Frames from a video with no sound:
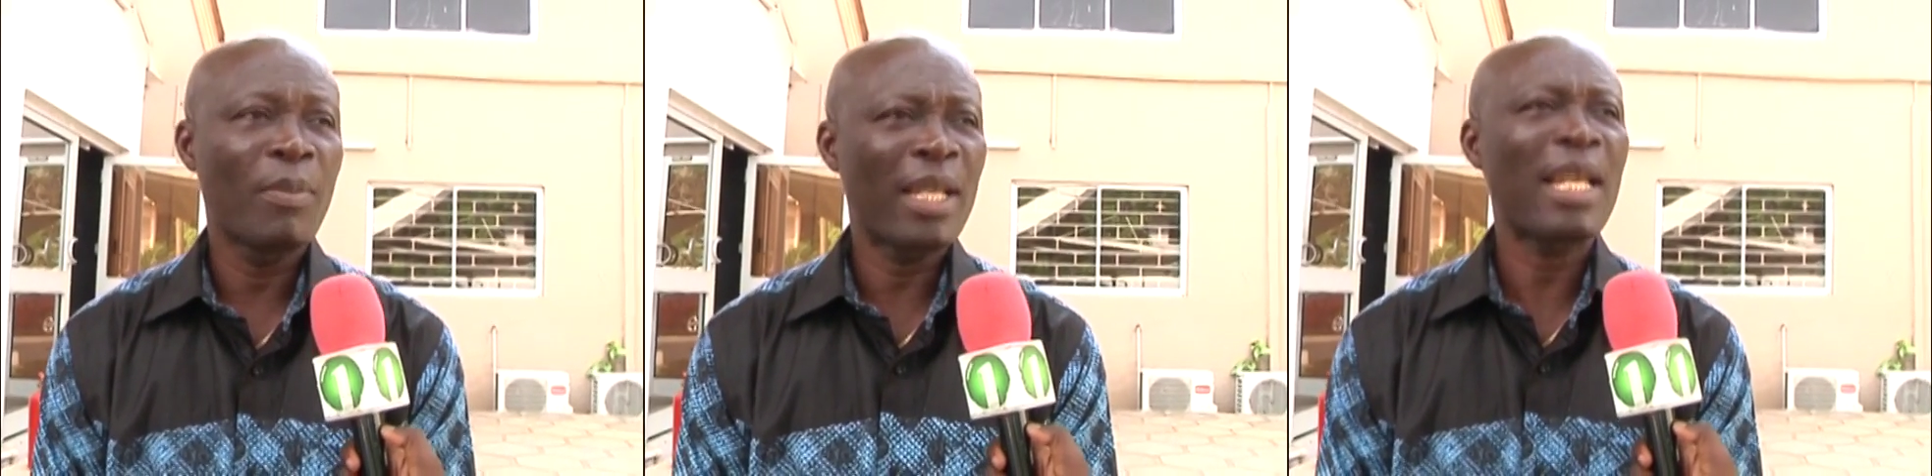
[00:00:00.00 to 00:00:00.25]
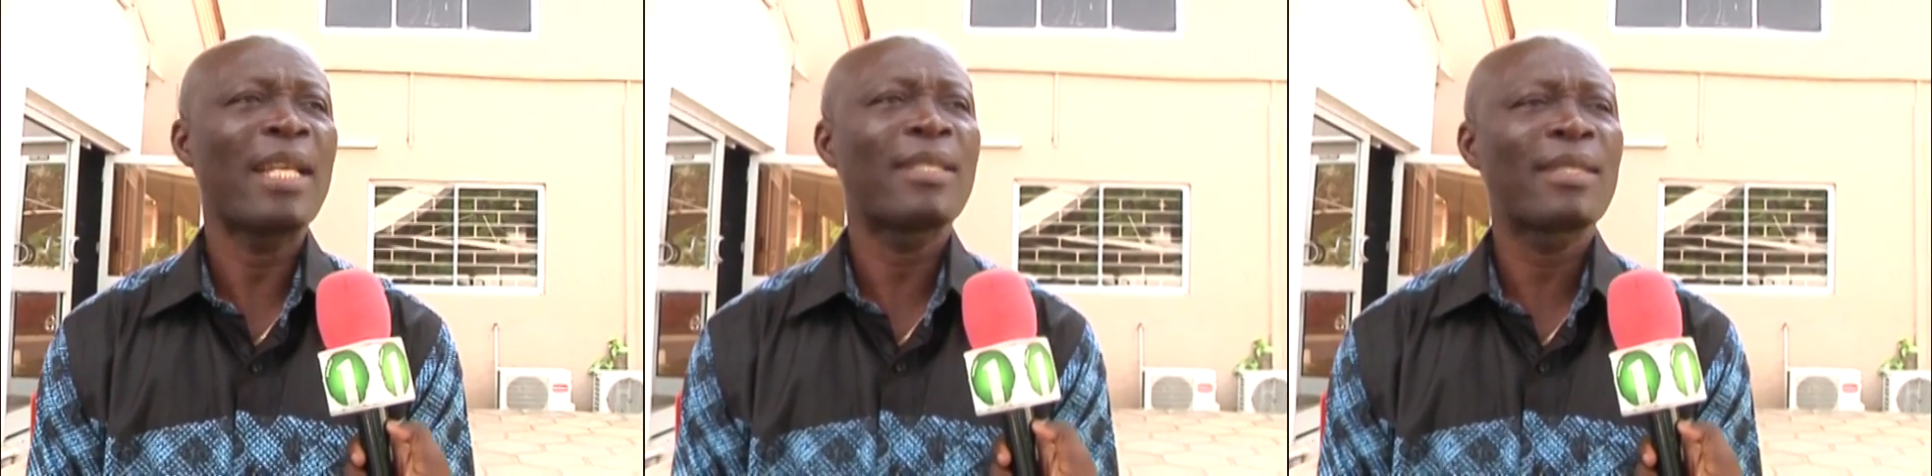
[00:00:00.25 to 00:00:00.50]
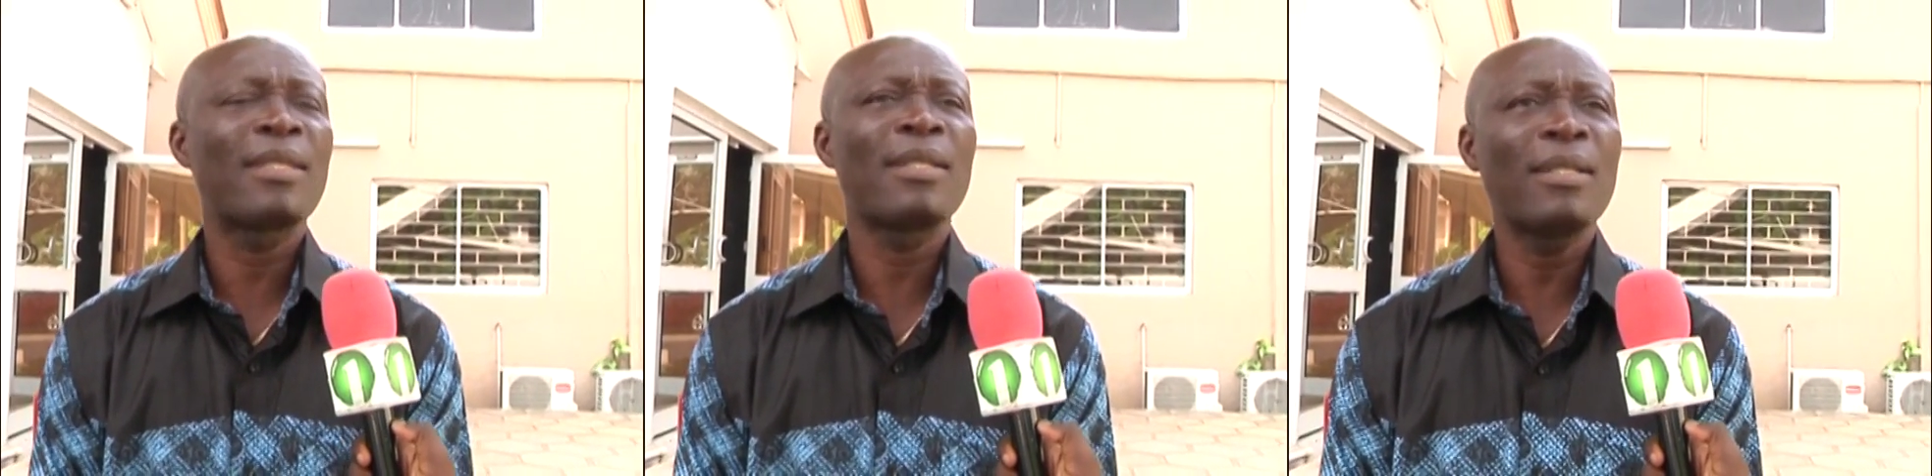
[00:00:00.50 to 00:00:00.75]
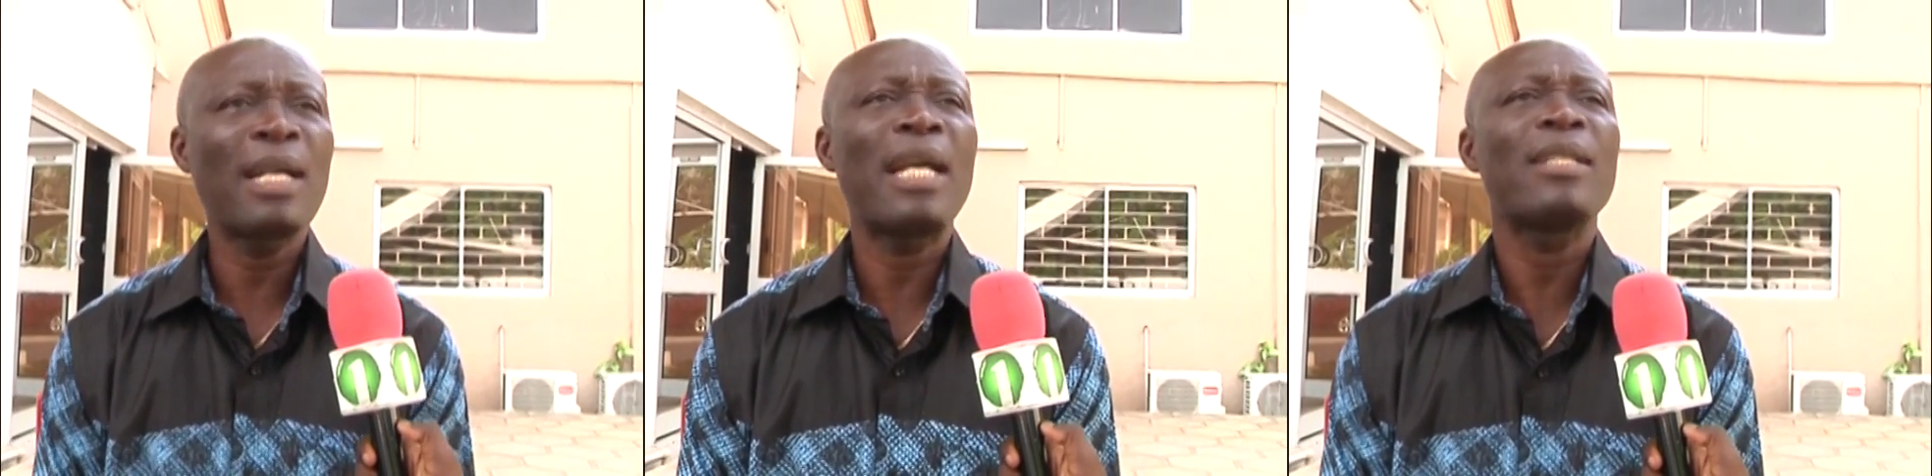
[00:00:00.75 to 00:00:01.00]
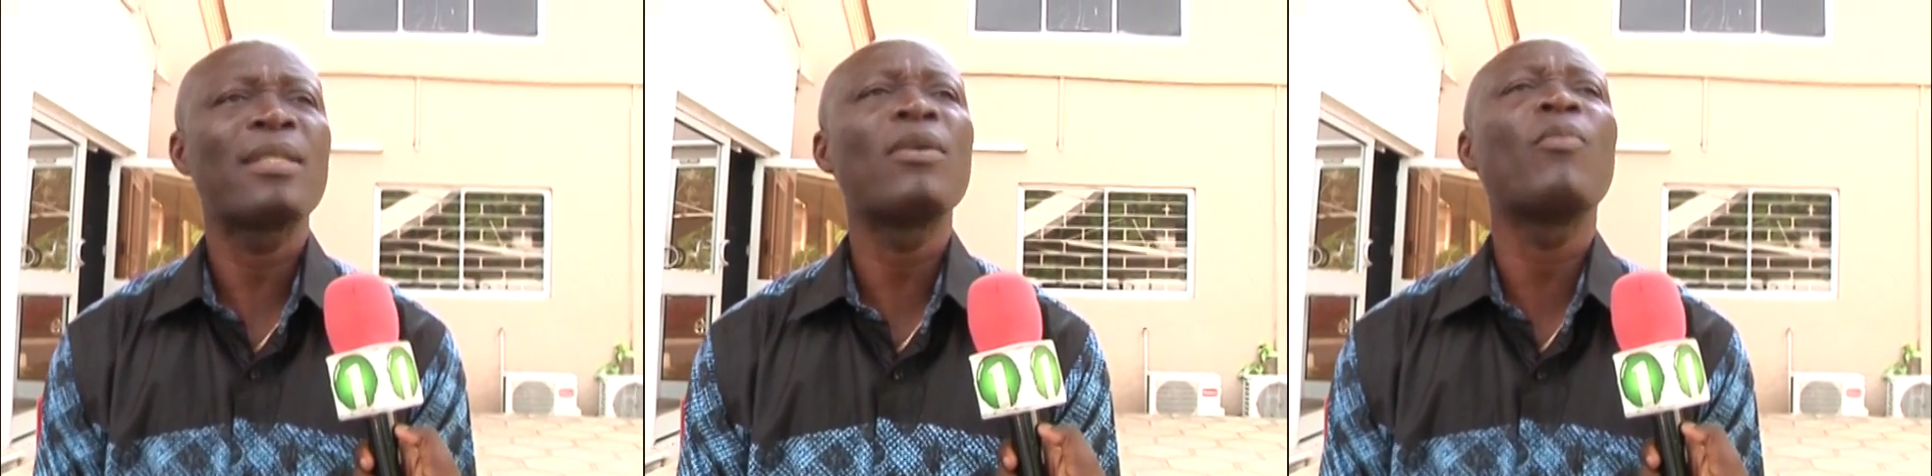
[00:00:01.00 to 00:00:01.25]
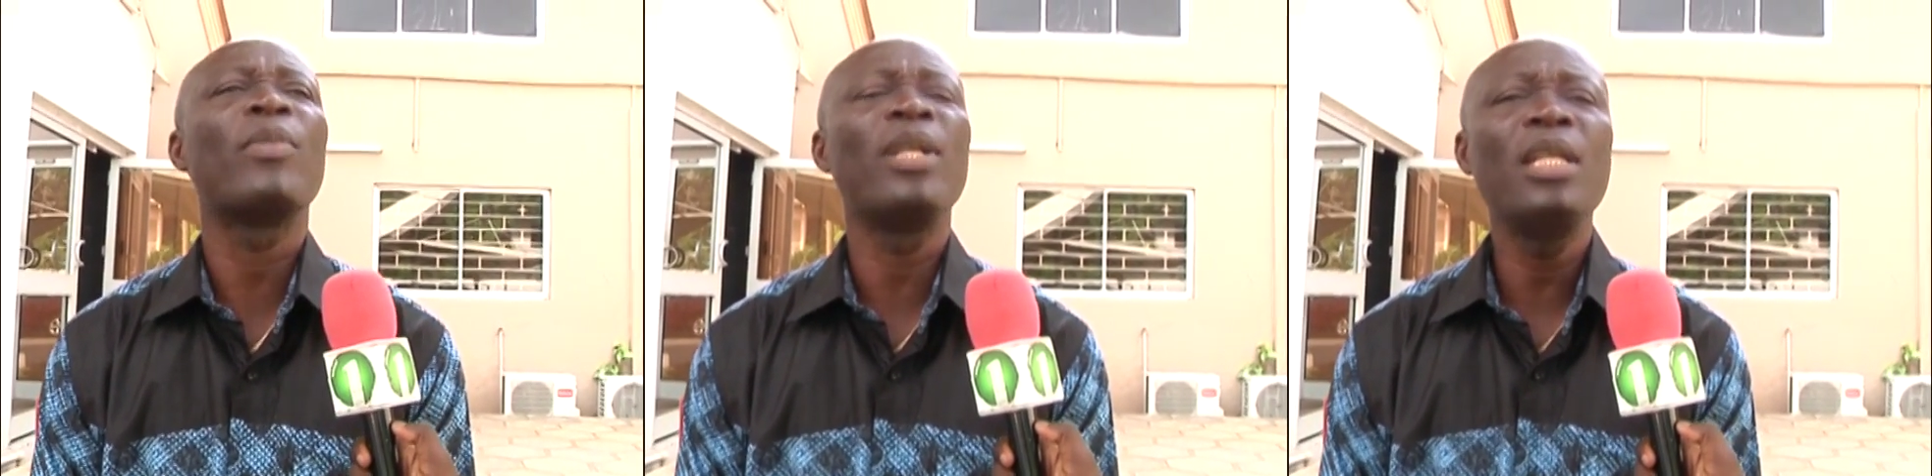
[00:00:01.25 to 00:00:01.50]
But I still I
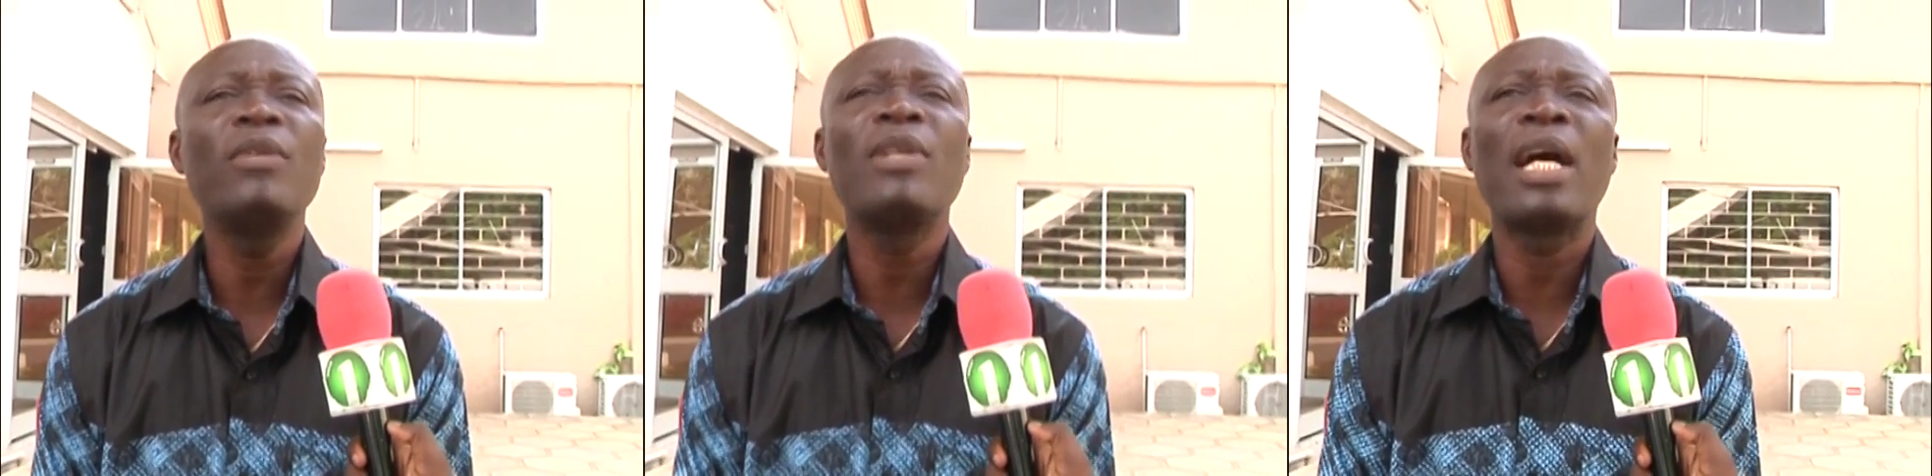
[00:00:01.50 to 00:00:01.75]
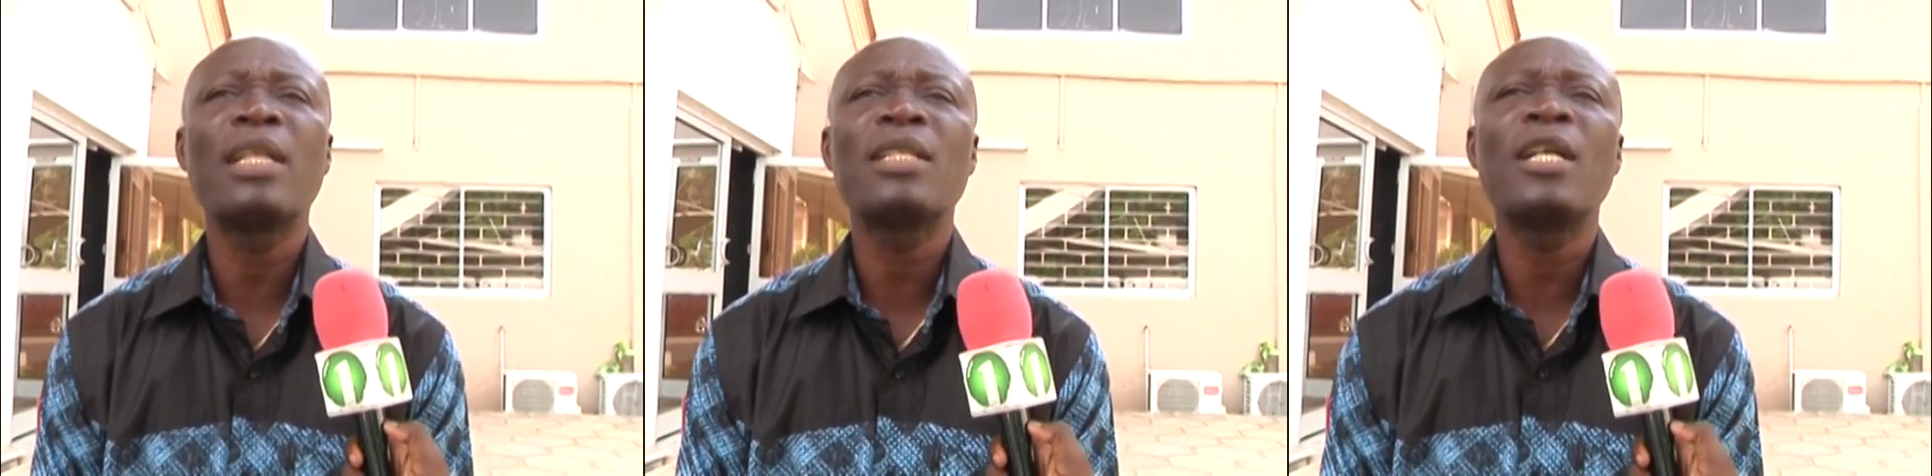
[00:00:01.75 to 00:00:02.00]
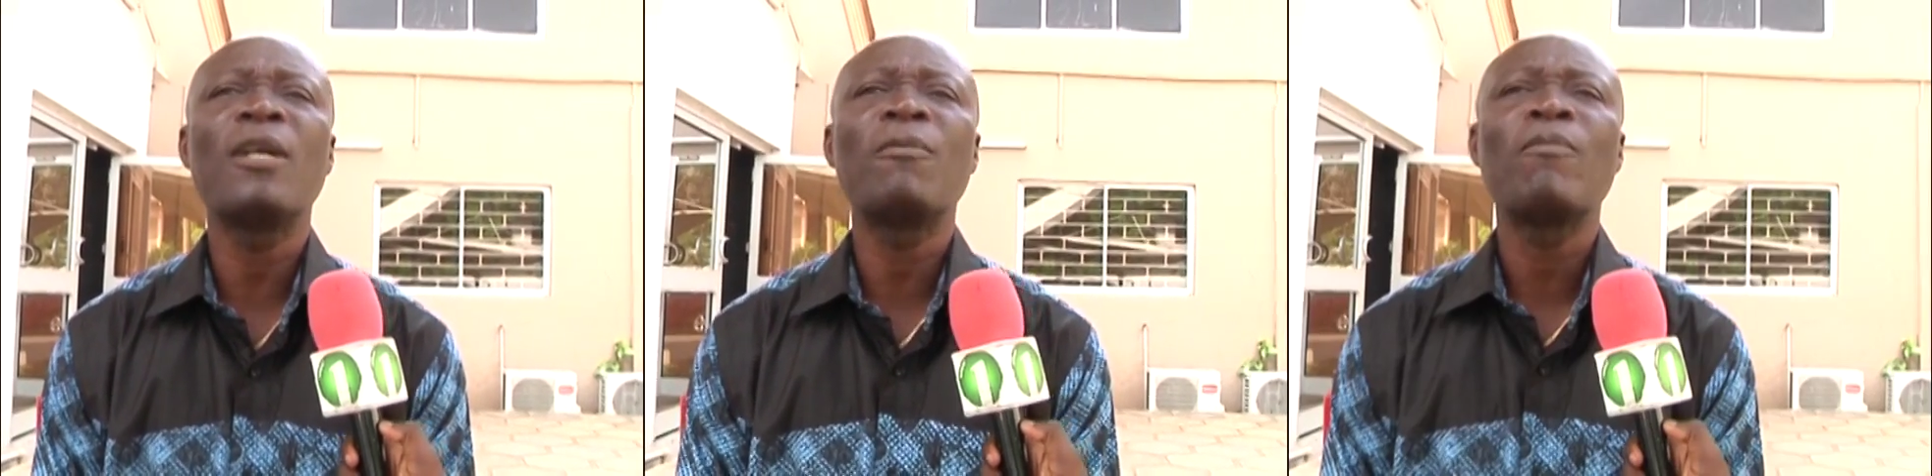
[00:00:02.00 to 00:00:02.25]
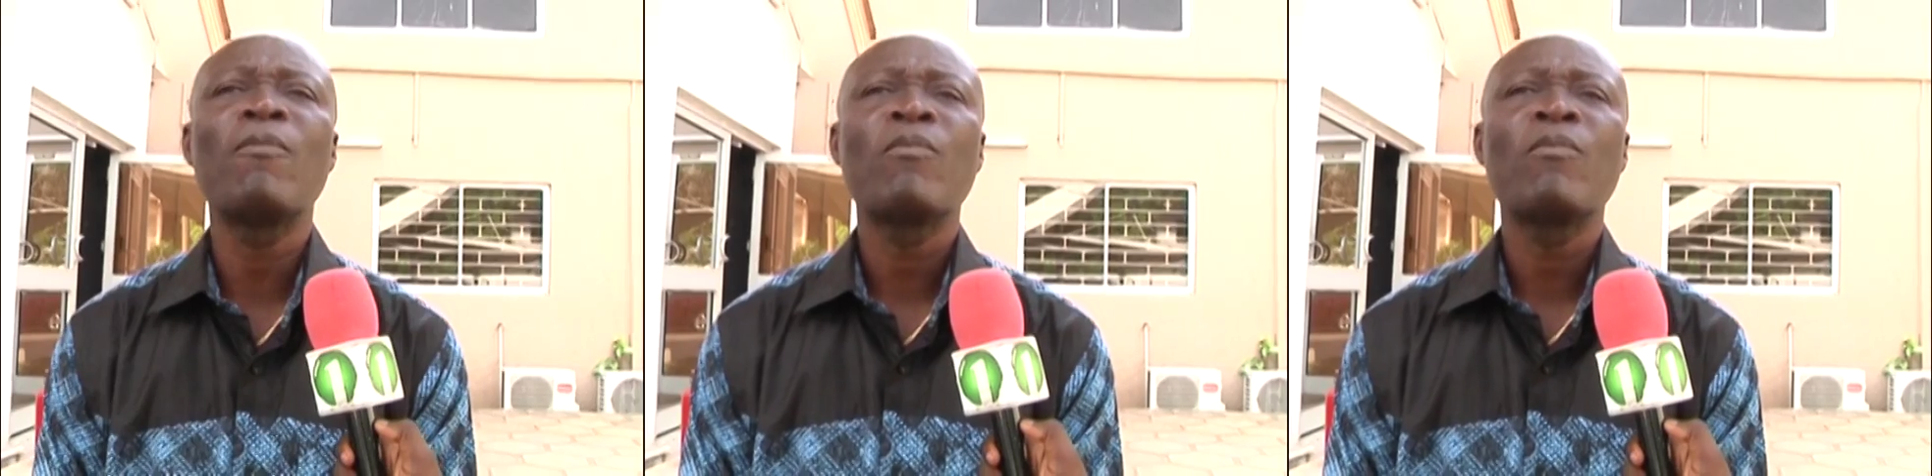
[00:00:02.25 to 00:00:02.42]
still believe that uh,